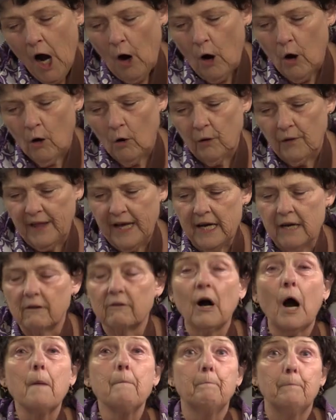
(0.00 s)
Oh,
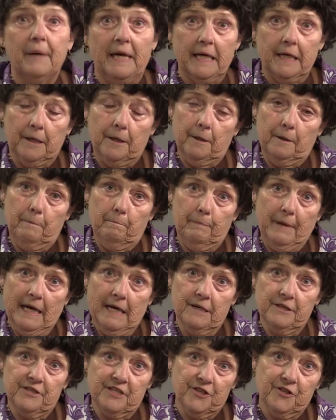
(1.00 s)
there are big
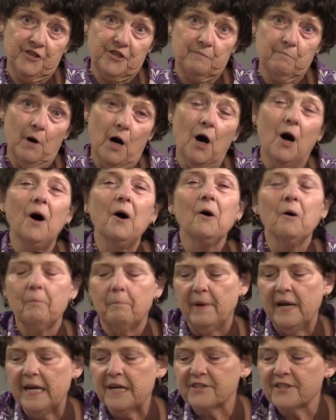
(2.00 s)
bears and small
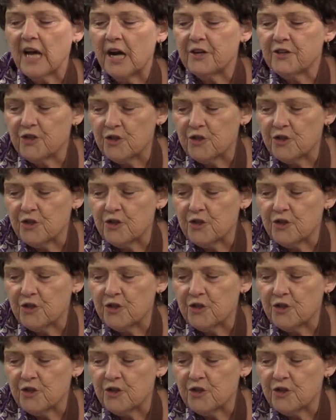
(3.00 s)
bears,